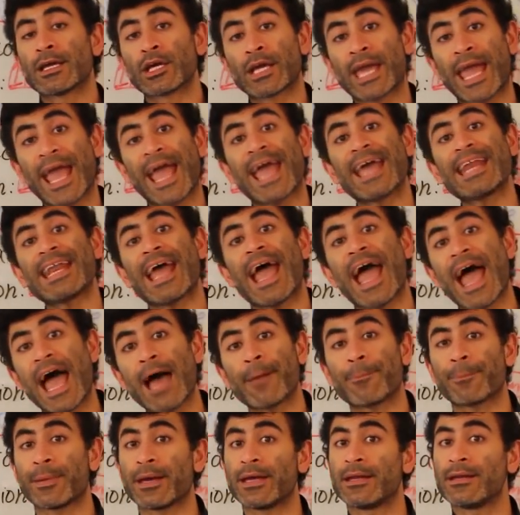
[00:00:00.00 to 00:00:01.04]
can
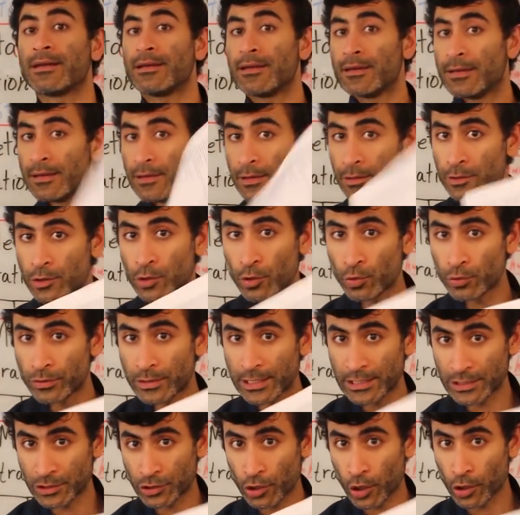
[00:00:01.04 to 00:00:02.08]
happen through
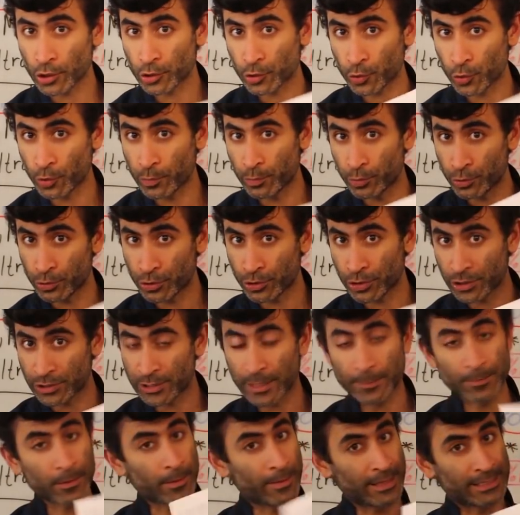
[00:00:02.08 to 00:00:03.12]
testosterone booster
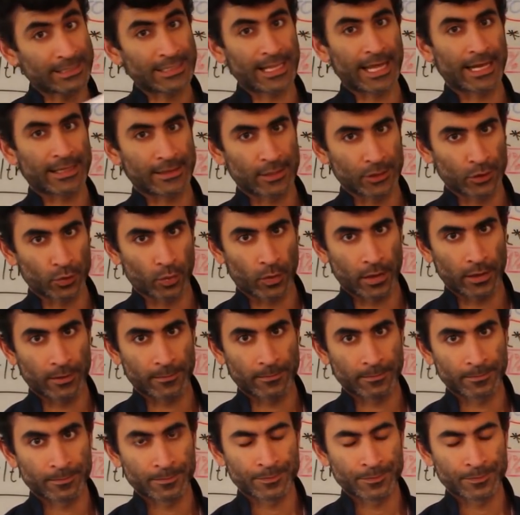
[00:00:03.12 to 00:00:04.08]
supplements like this one.